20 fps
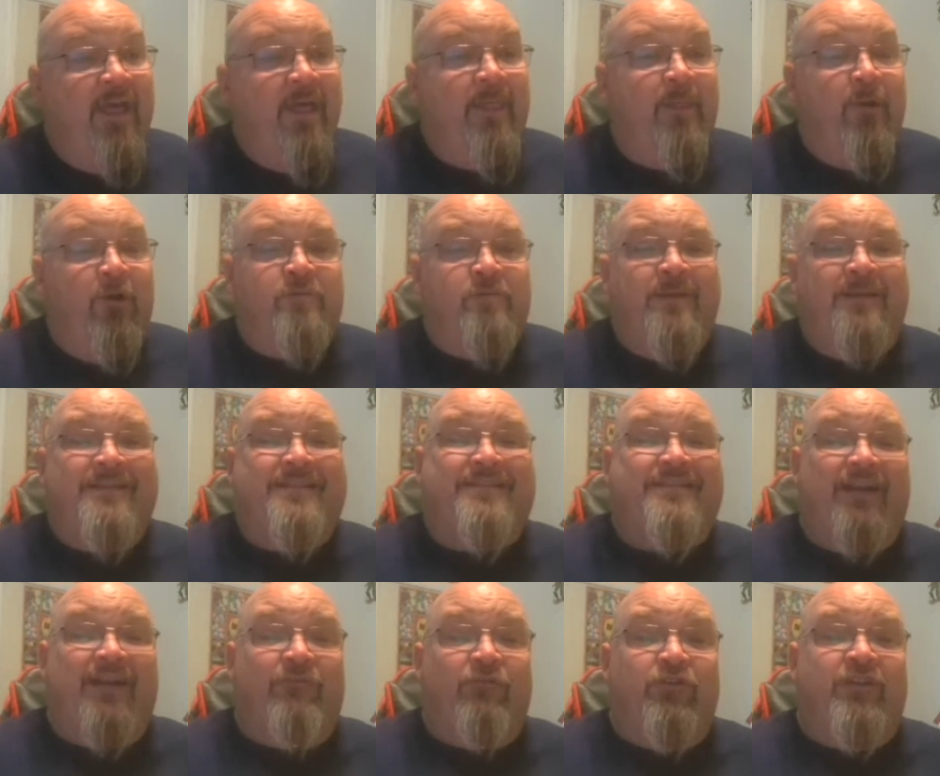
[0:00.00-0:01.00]
there's been
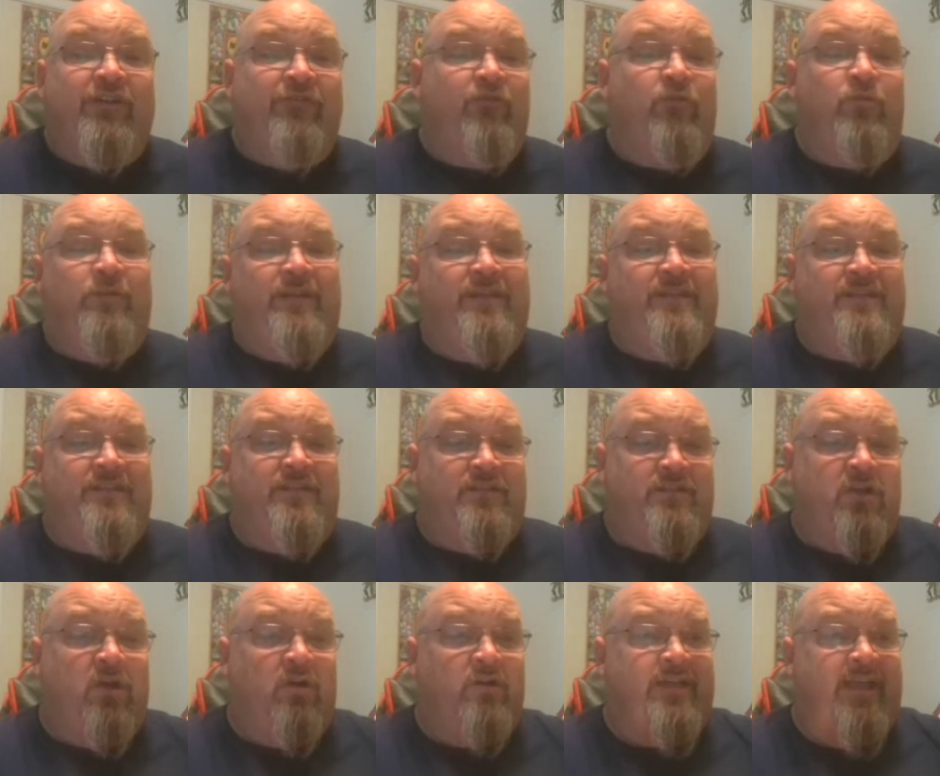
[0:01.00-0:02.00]
several different releases
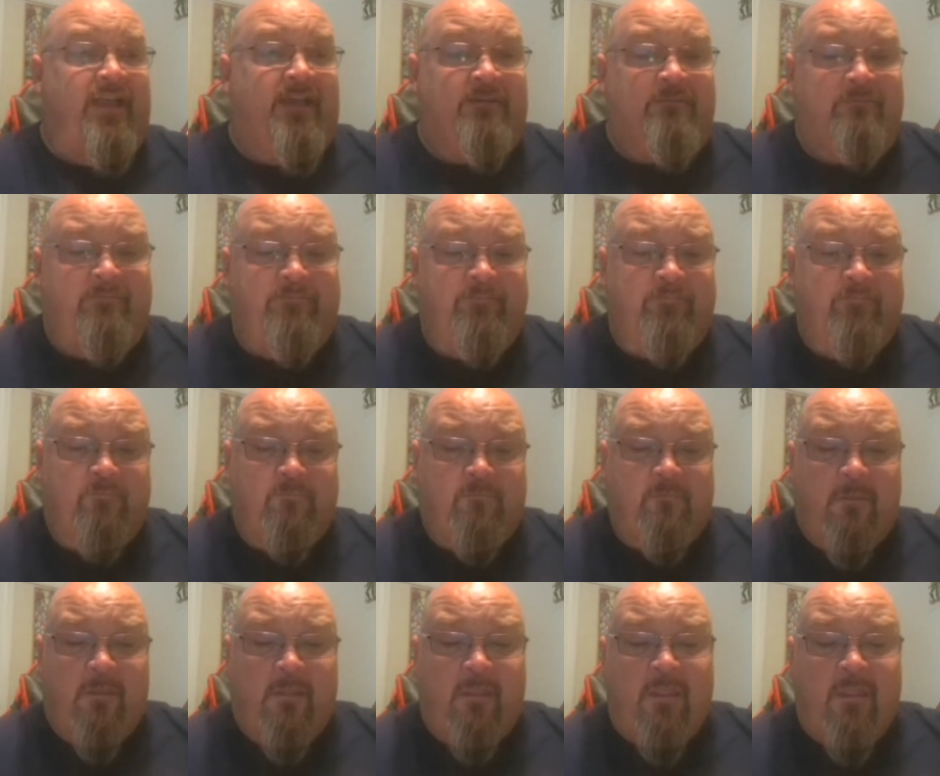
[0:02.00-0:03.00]
of Zartan.
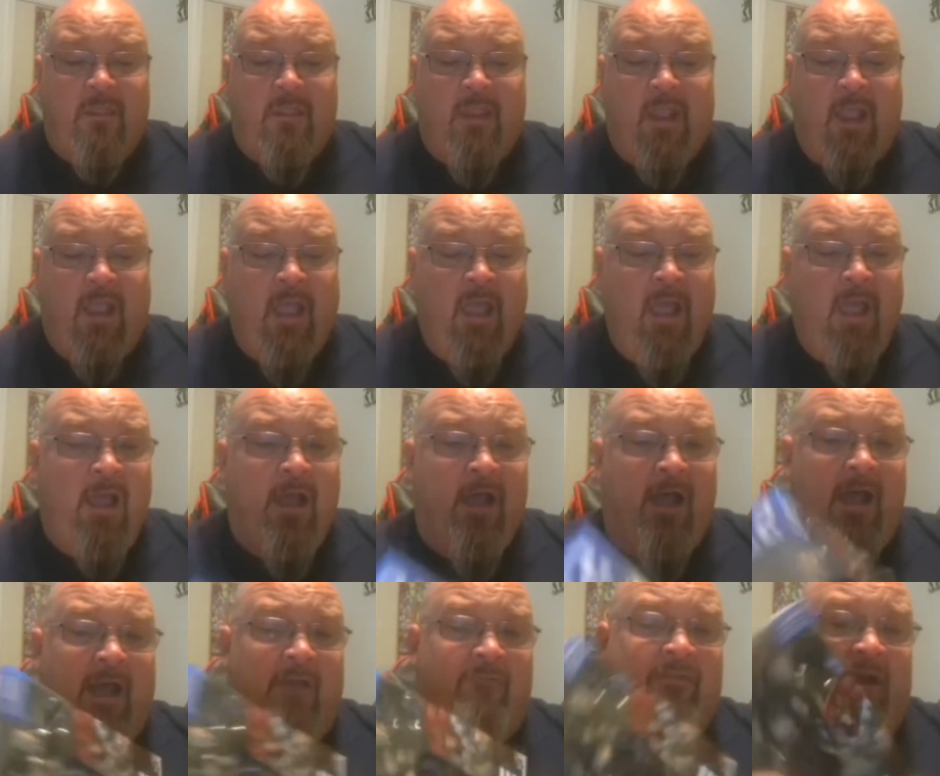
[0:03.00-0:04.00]

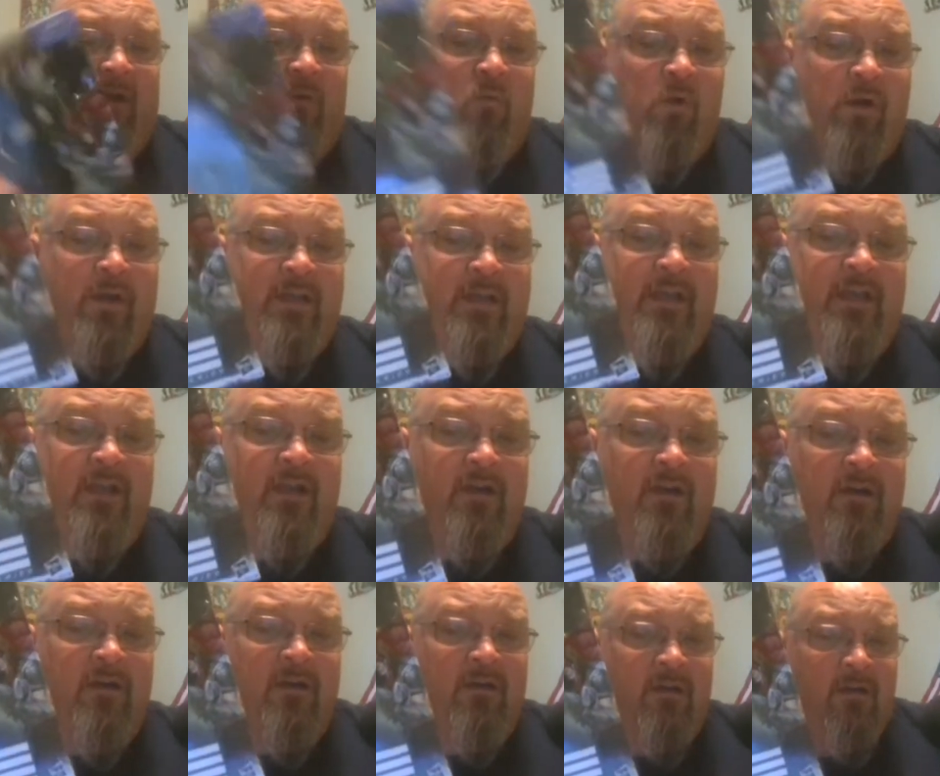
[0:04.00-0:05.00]
I've got one
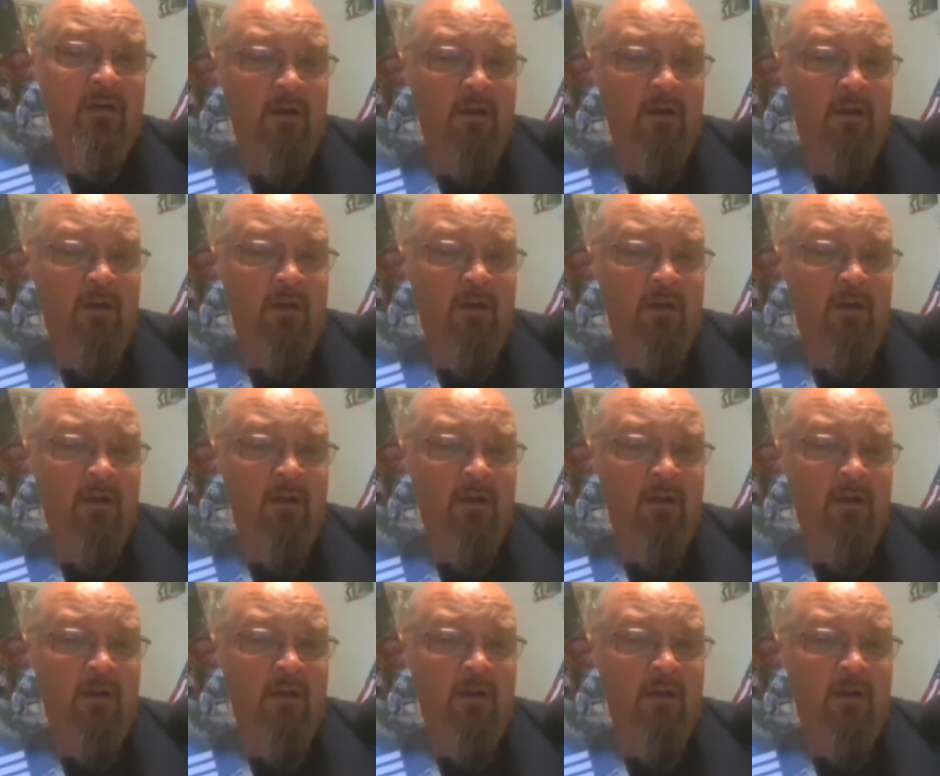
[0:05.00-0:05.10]
here.